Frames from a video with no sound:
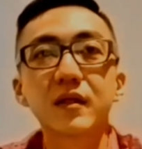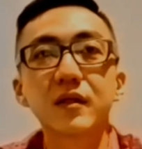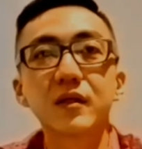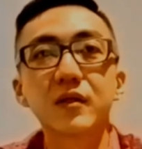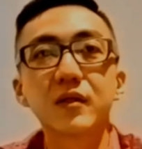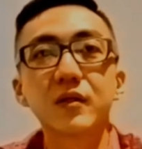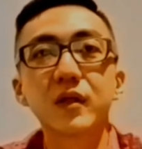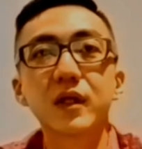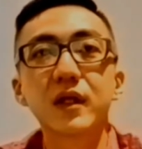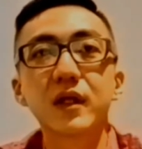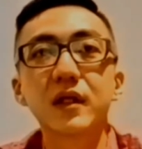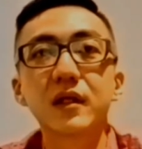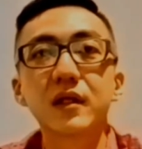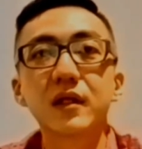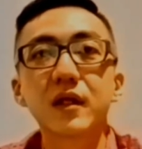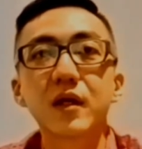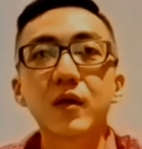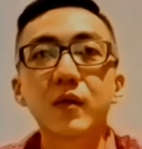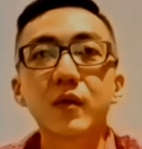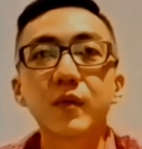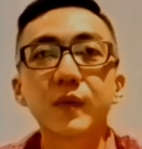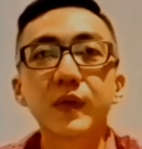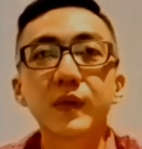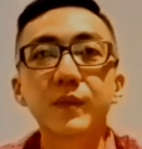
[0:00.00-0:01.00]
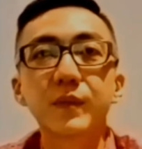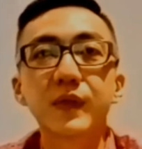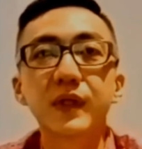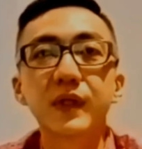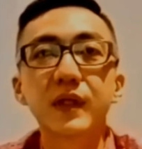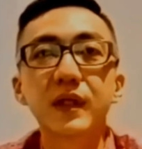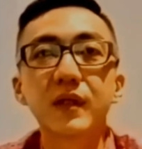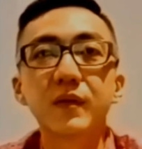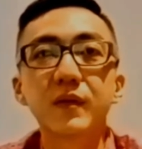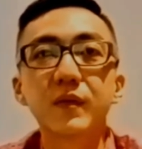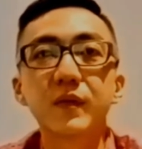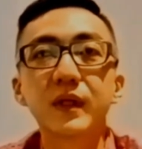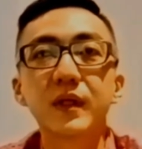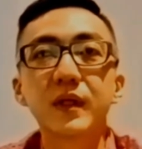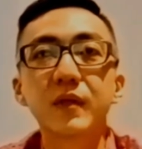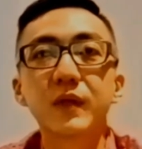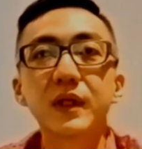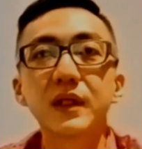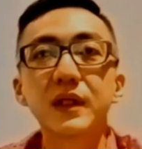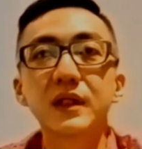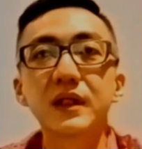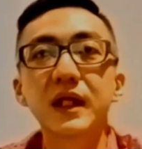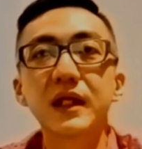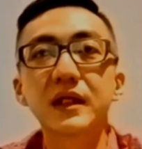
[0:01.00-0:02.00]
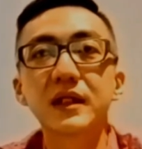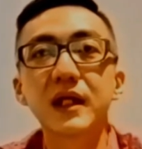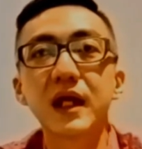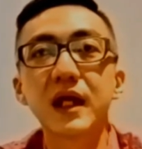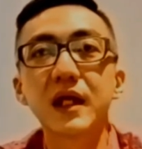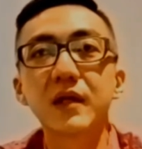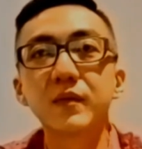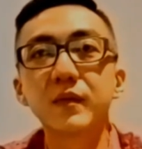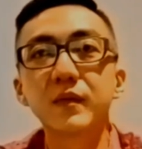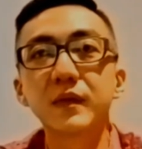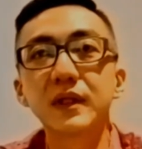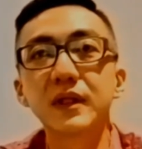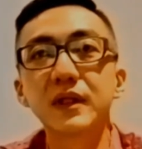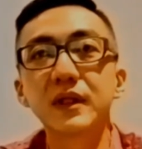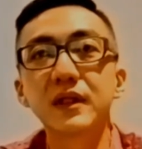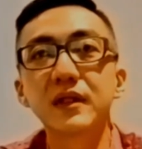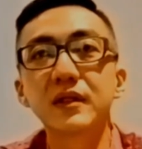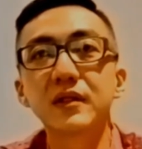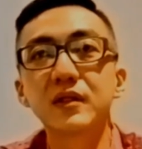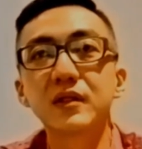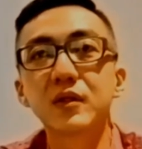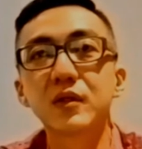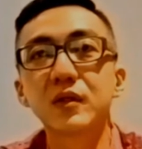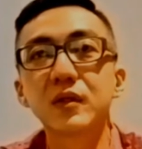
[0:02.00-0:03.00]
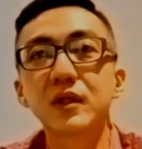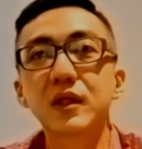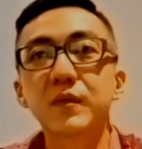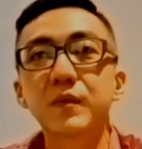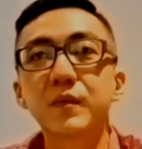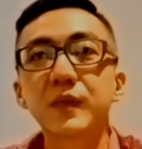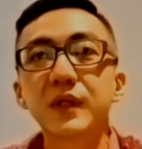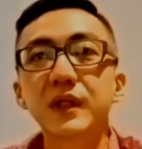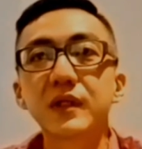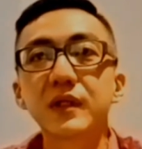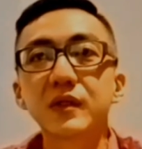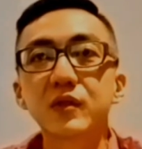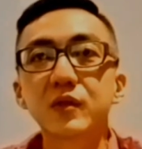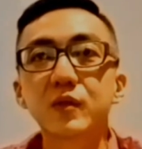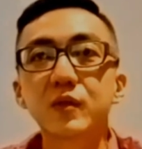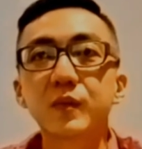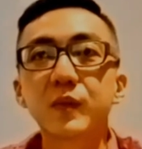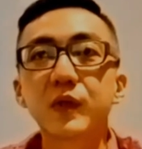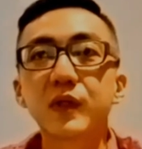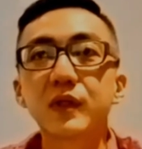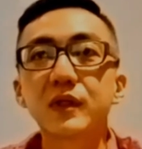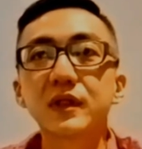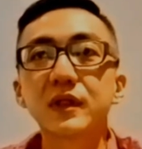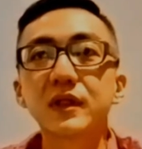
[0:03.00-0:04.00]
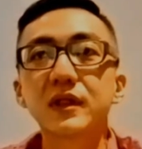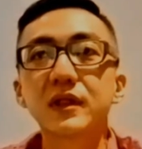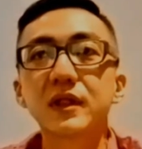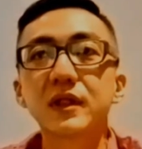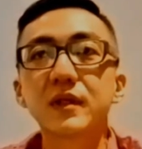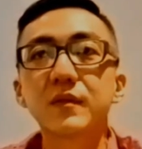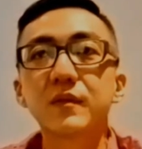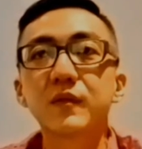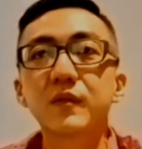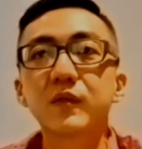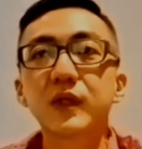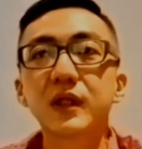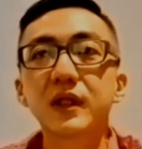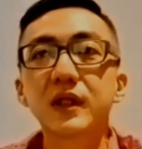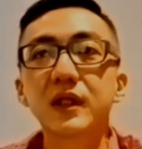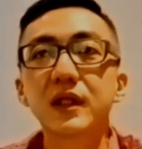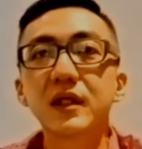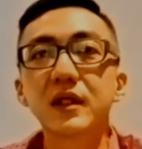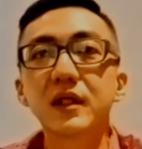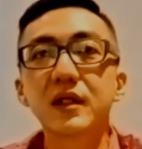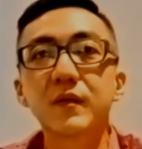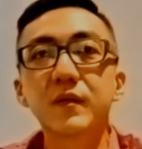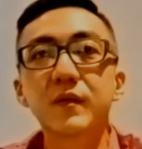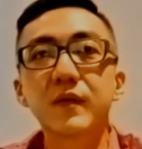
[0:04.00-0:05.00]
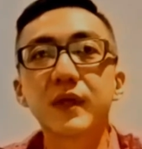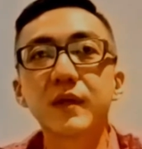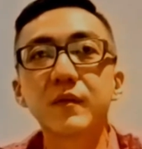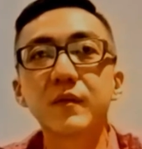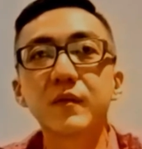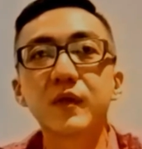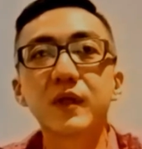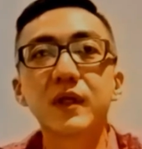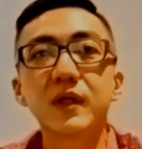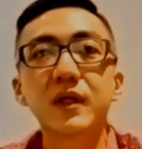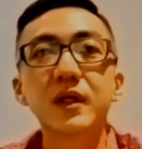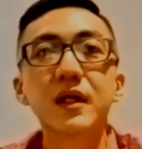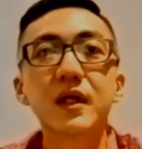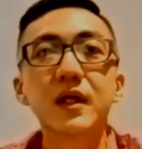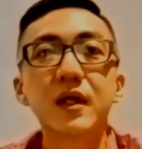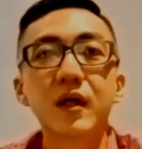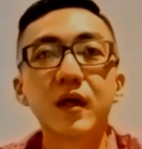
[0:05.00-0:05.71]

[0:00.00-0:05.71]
to health of people living with HIV through a peer support system within the framework